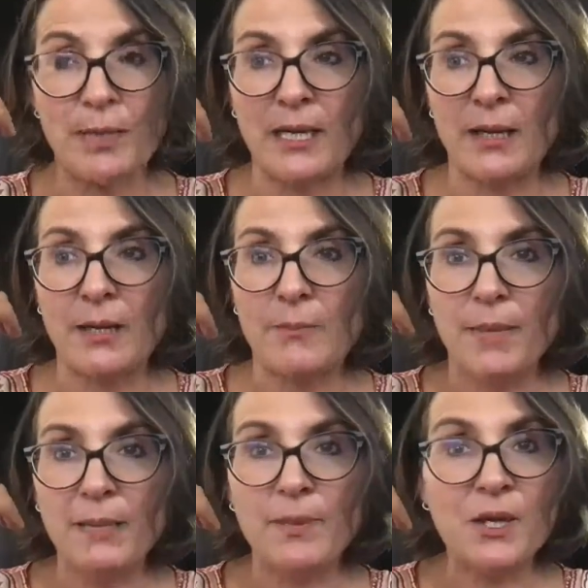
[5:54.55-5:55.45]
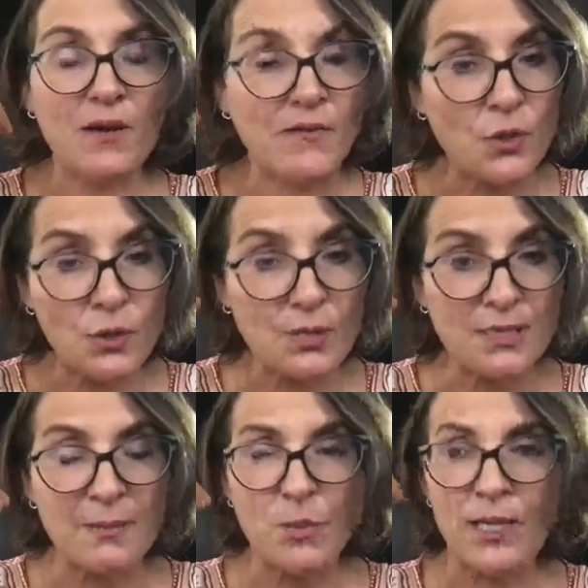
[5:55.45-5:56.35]
but maybe I've hurt
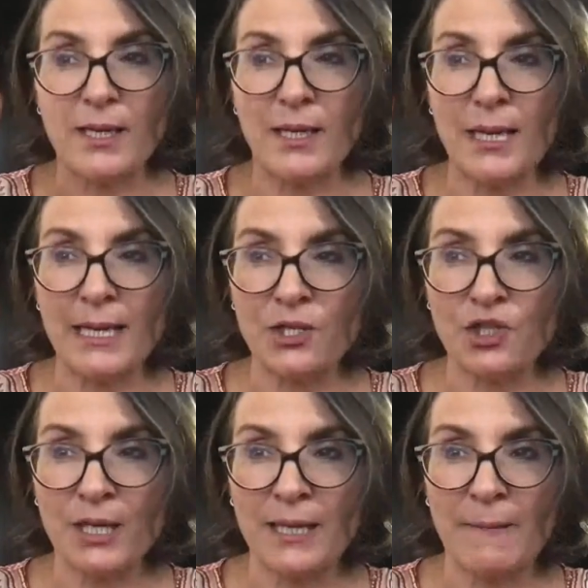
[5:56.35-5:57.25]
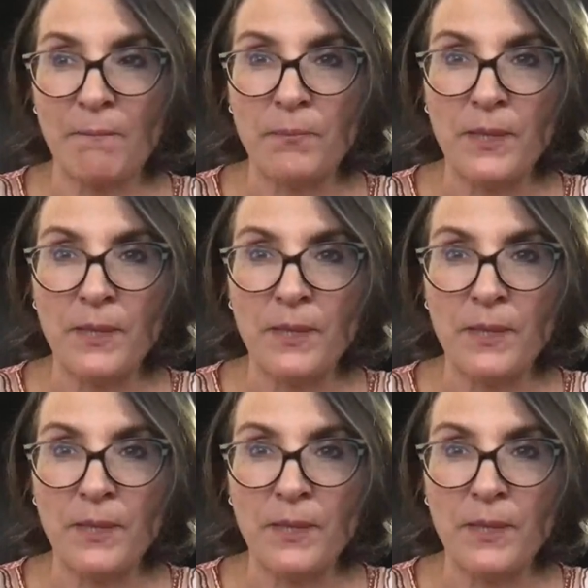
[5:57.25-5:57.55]
someone, and actually